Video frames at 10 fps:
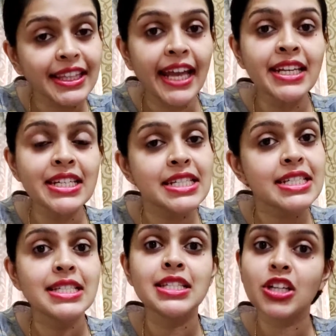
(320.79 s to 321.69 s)
then
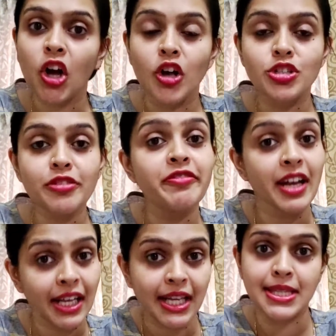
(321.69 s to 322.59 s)
it is a cause of
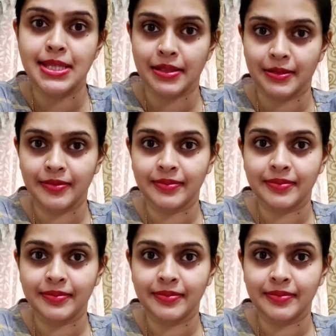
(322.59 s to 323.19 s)
concern.